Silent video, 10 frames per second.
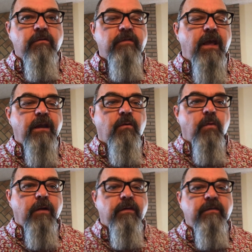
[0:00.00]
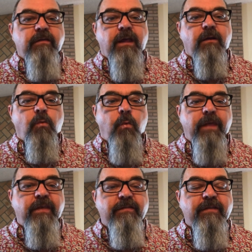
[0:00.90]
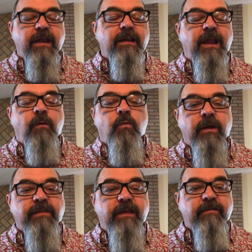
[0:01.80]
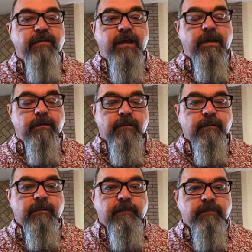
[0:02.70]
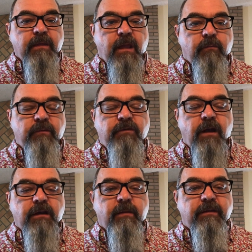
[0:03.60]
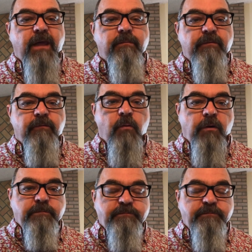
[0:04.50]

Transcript: said it, where they said it, when they said it, and what they said. And we've talked about that before.